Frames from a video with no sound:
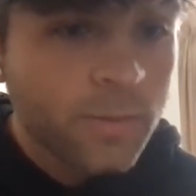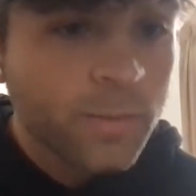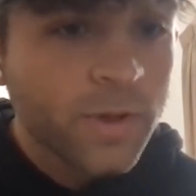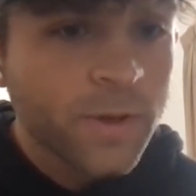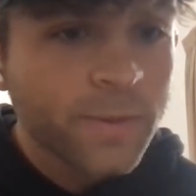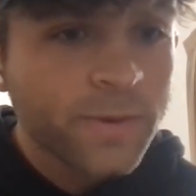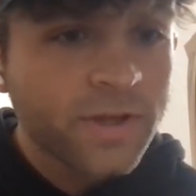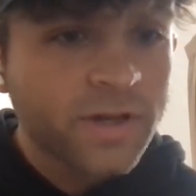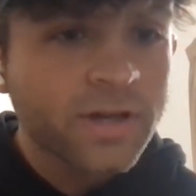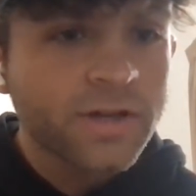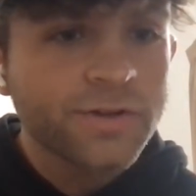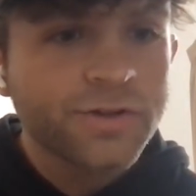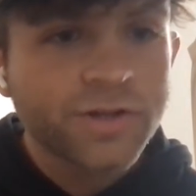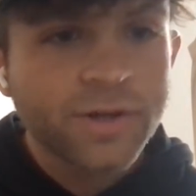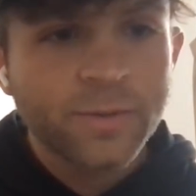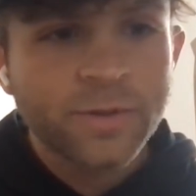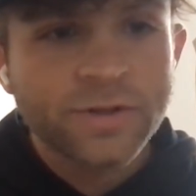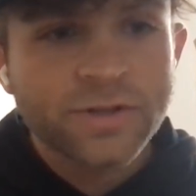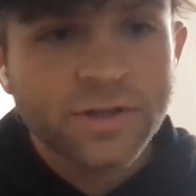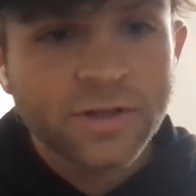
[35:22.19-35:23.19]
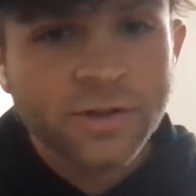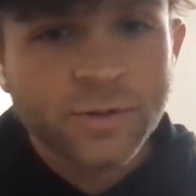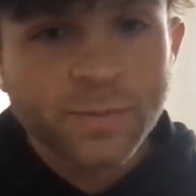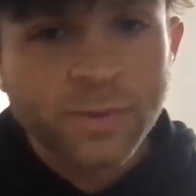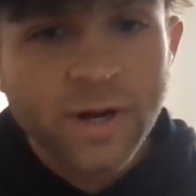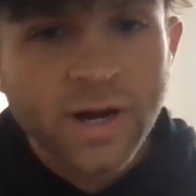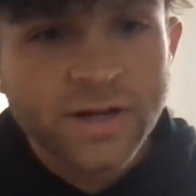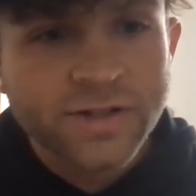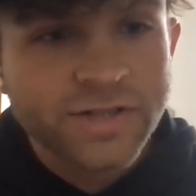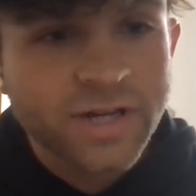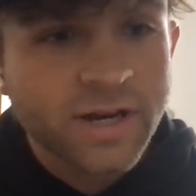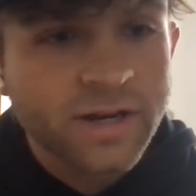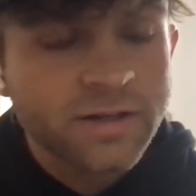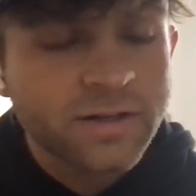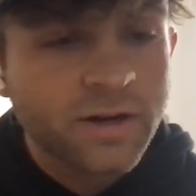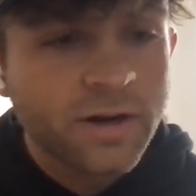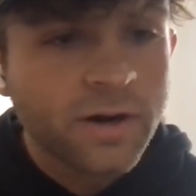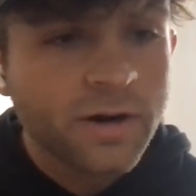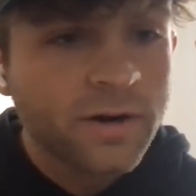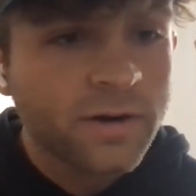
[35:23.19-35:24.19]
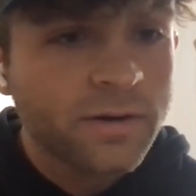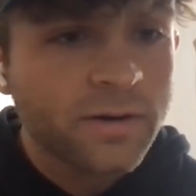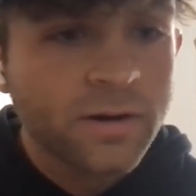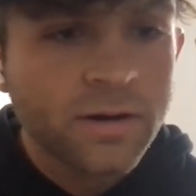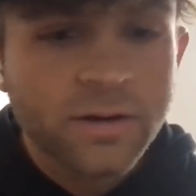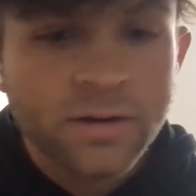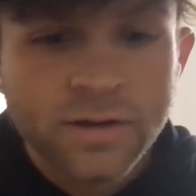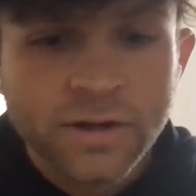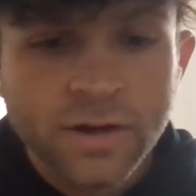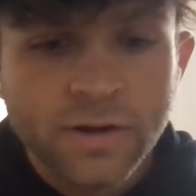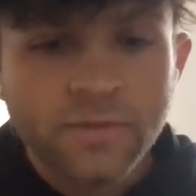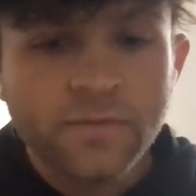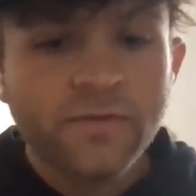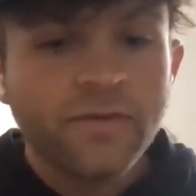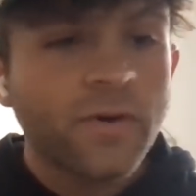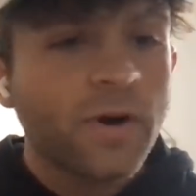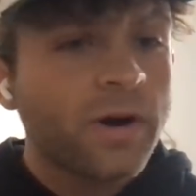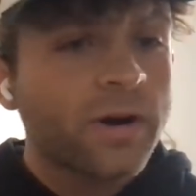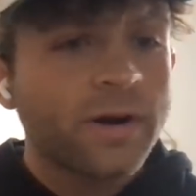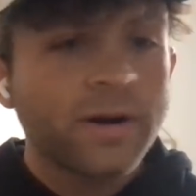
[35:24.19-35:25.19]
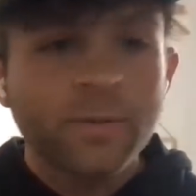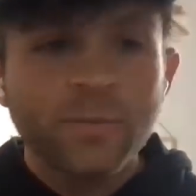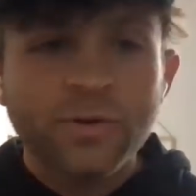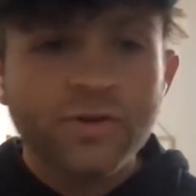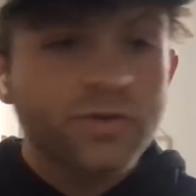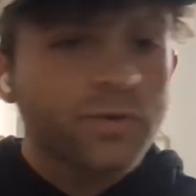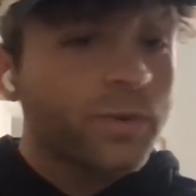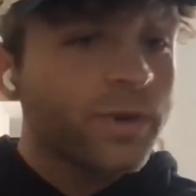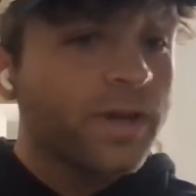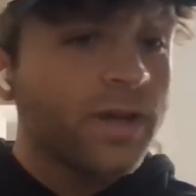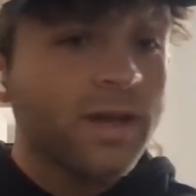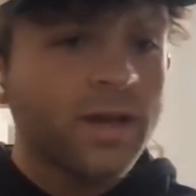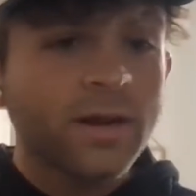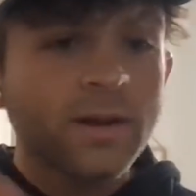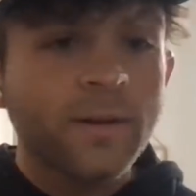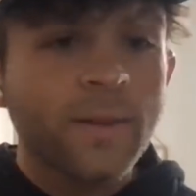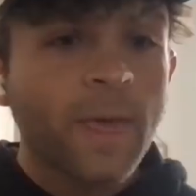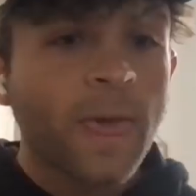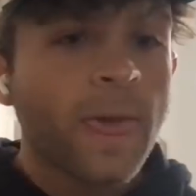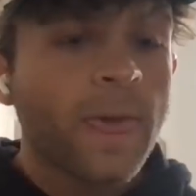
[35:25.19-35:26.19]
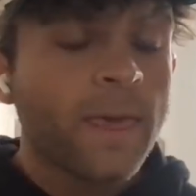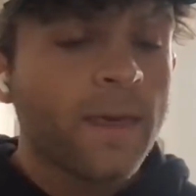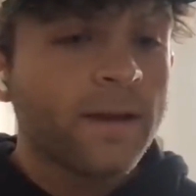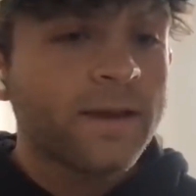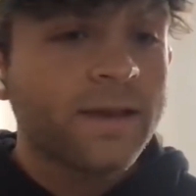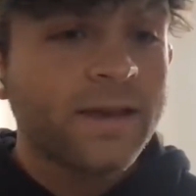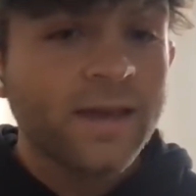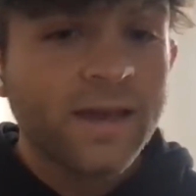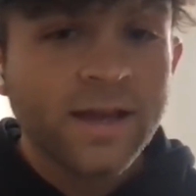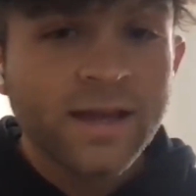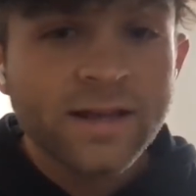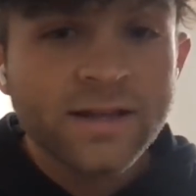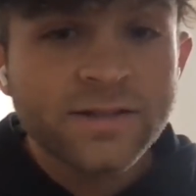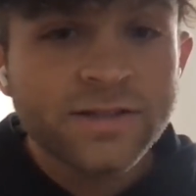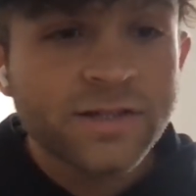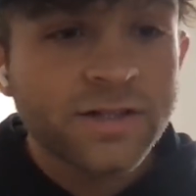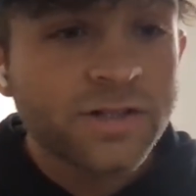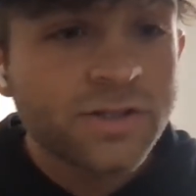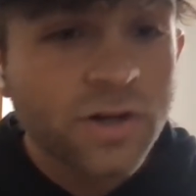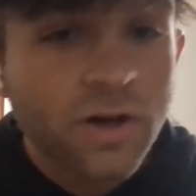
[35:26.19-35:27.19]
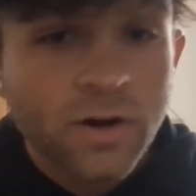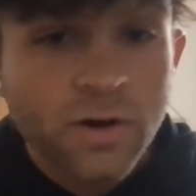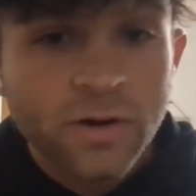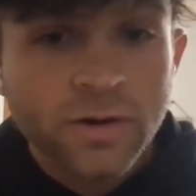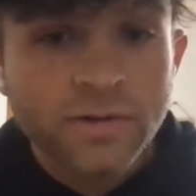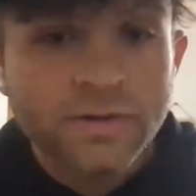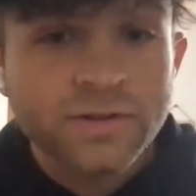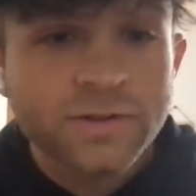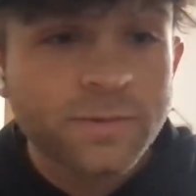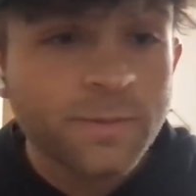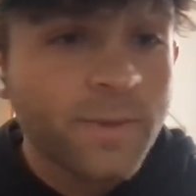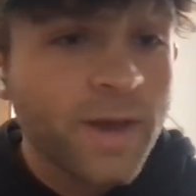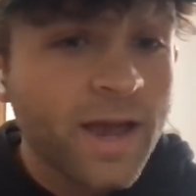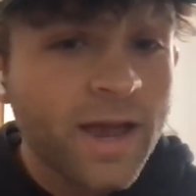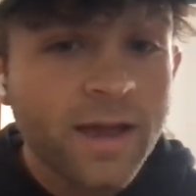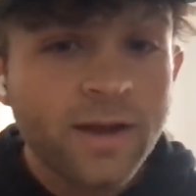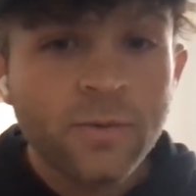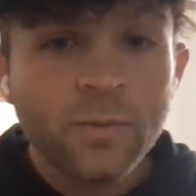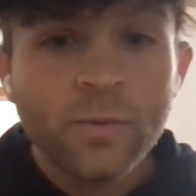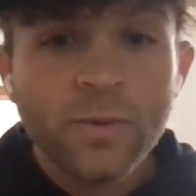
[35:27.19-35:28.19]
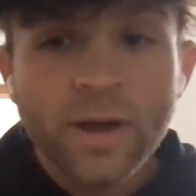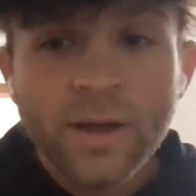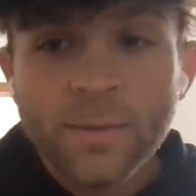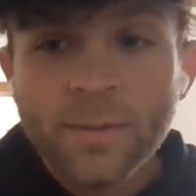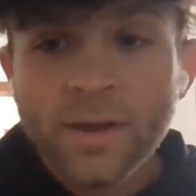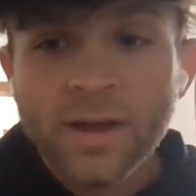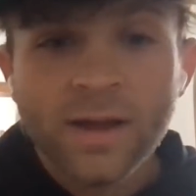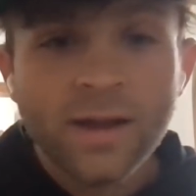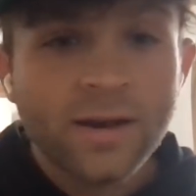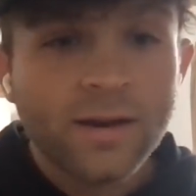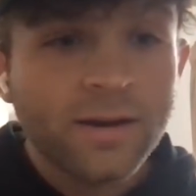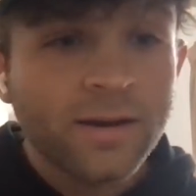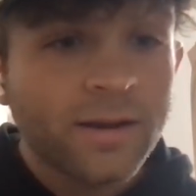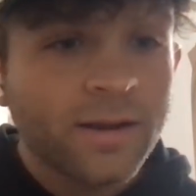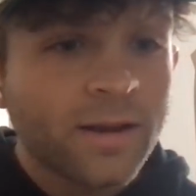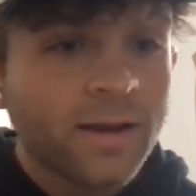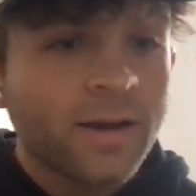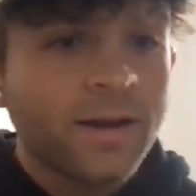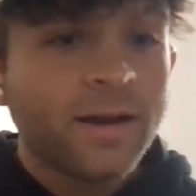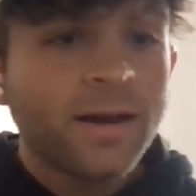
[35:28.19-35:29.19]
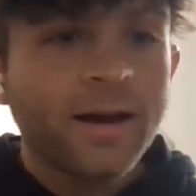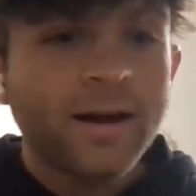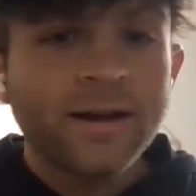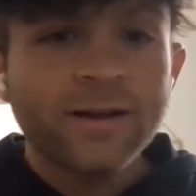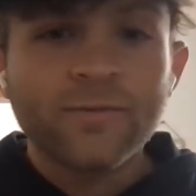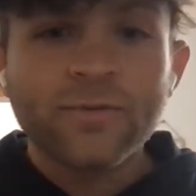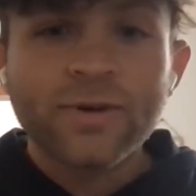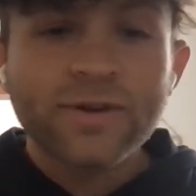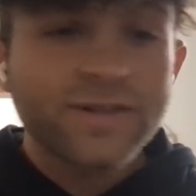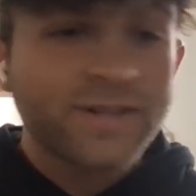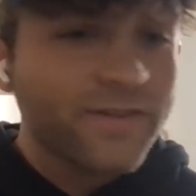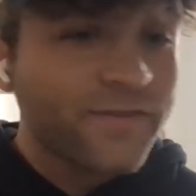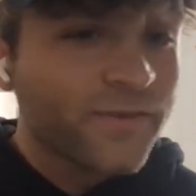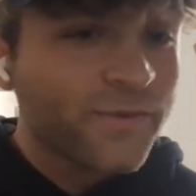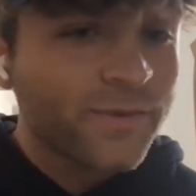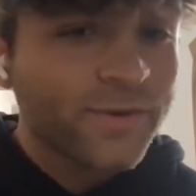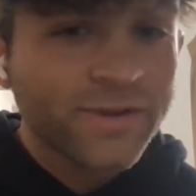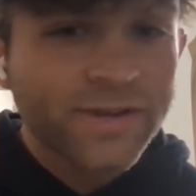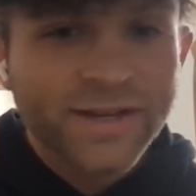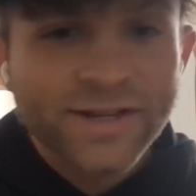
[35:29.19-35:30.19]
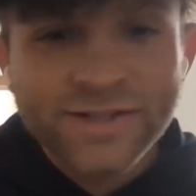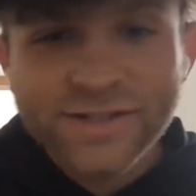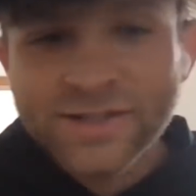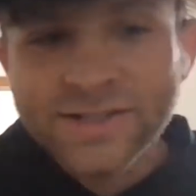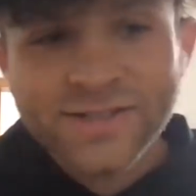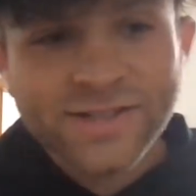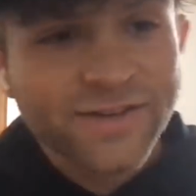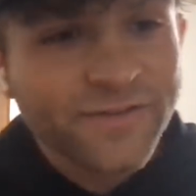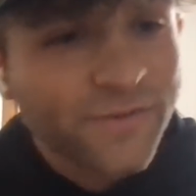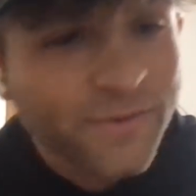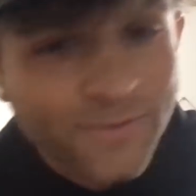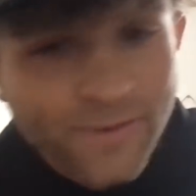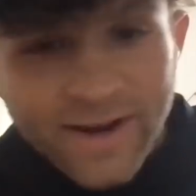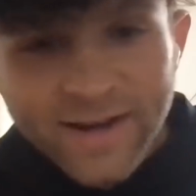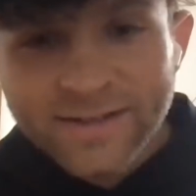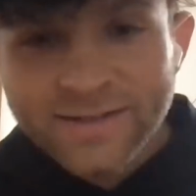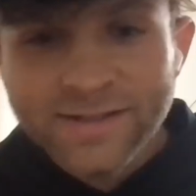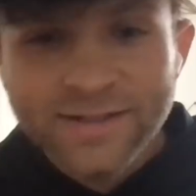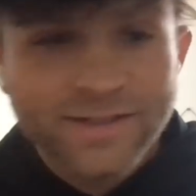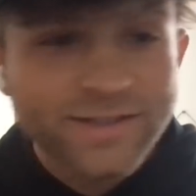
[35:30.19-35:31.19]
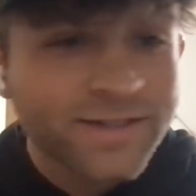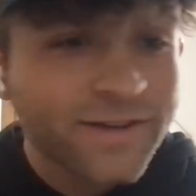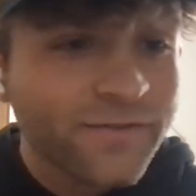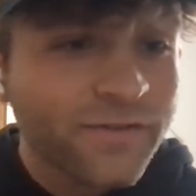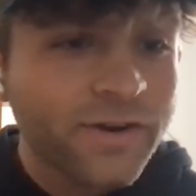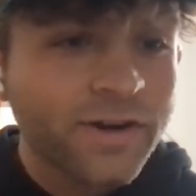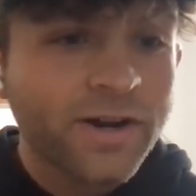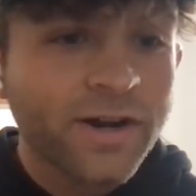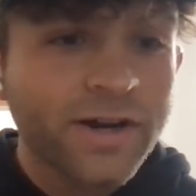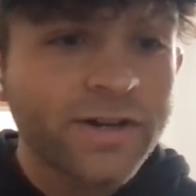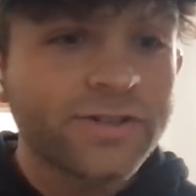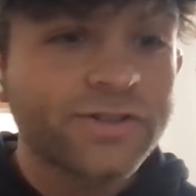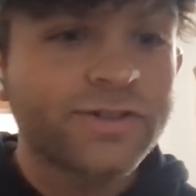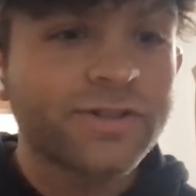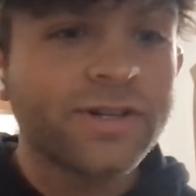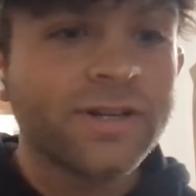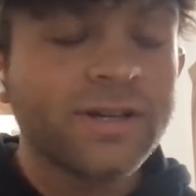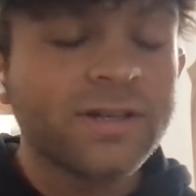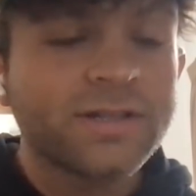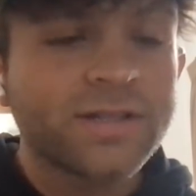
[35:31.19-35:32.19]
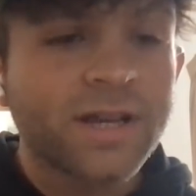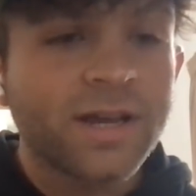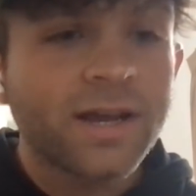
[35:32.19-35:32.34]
People that contribute to this project are, you know, far and in between kids, adults, men, women, uh, different religions, different races, different countries.